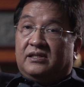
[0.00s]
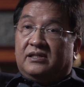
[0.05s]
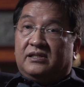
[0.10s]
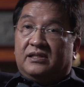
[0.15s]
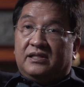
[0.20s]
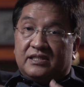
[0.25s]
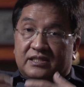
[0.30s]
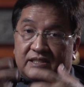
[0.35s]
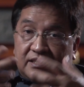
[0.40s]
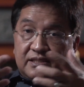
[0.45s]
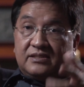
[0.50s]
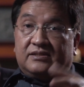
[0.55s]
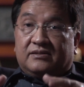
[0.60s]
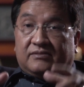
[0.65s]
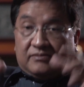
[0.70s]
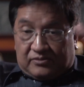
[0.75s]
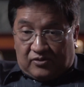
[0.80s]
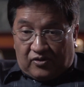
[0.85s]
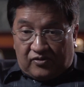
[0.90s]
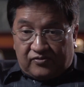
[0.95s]
his
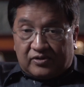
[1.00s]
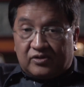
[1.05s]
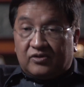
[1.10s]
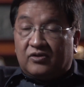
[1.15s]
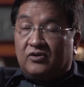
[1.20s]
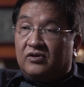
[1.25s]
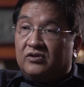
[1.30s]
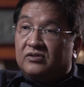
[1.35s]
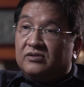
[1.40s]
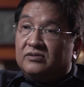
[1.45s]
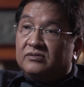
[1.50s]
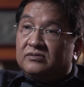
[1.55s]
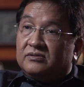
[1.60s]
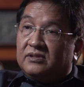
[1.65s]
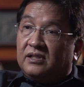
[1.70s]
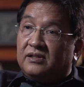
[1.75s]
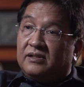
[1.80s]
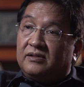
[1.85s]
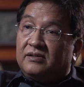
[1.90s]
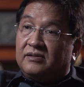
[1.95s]
overall
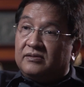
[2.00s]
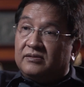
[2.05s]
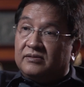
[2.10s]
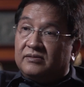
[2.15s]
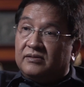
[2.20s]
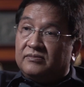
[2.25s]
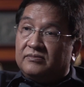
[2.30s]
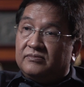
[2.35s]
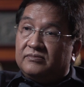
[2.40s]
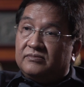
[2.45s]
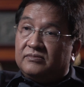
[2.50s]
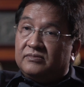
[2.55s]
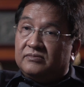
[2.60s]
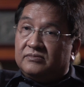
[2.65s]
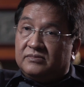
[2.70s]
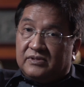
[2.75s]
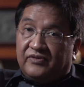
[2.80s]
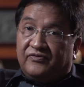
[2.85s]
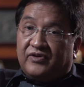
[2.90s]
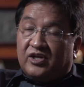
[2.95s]

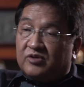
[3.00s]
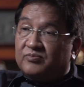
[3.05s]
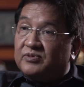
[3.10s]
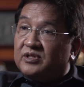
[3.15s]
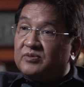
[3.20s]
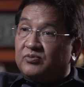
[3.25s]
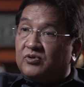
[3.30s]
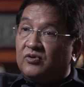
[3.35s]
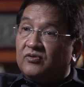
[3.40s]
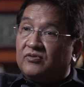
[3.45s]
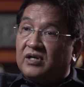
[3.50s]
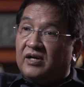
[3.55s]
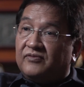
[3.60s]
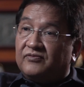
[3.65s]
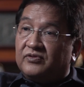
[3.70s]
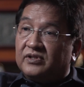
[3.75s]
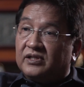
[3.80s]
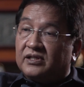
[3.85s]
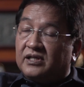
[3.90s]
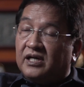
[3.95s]
development
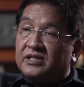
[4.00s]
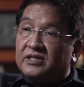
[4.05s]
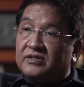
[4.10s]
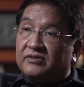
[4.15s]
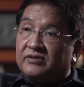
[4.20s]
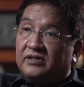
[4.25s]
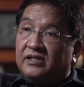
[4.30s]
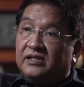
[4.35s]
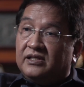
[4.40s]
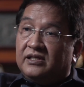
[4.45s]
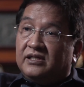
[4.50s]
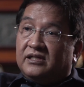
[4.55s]
program for the country.